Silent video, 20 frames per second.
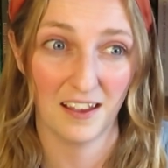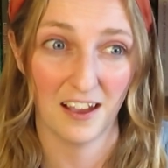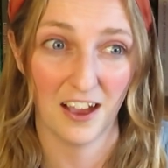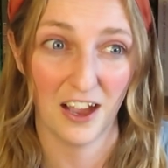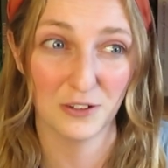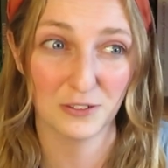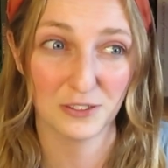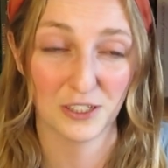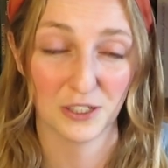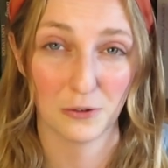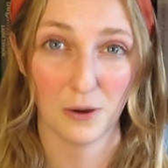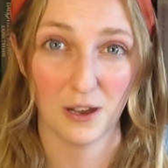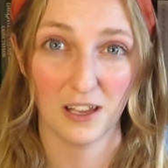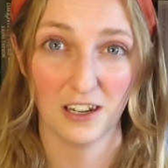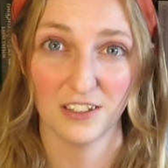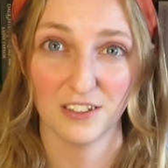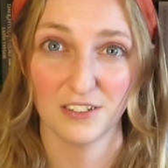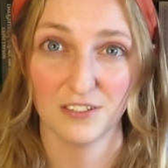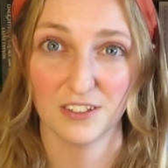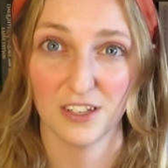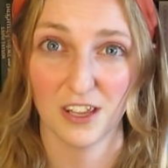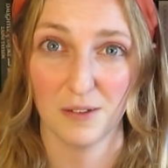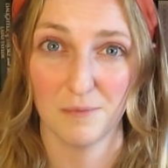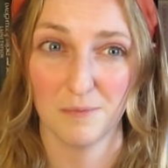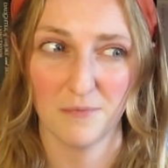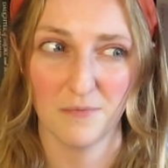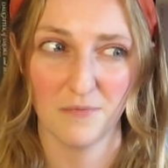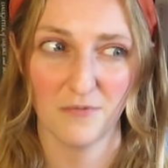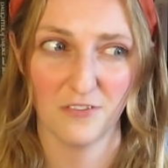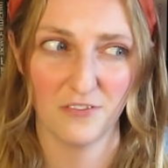I also quite liked
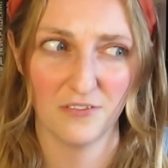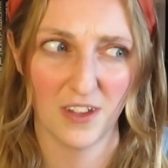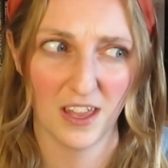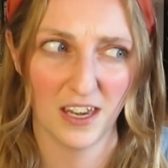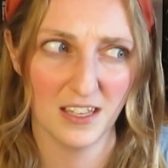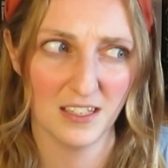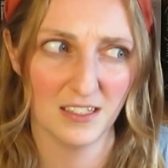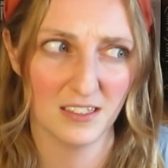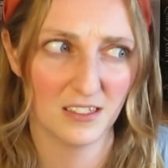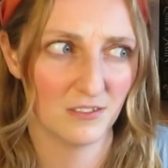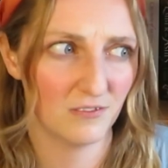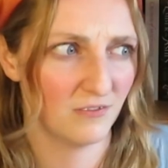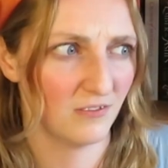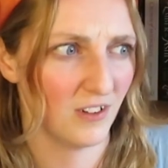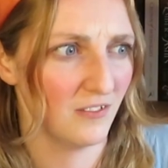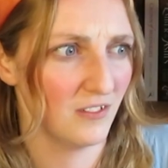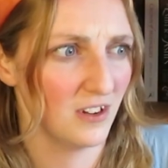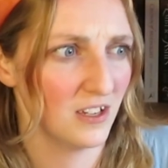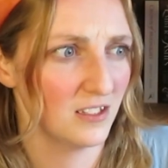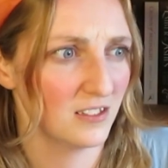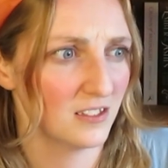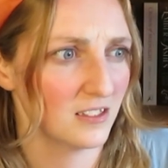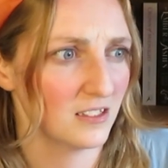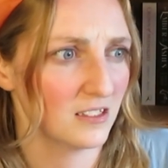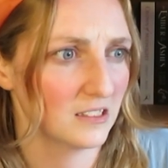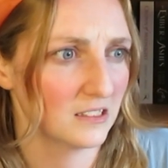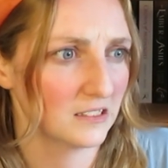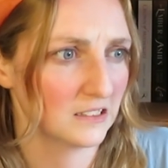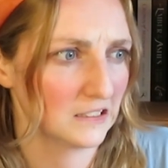Ferris.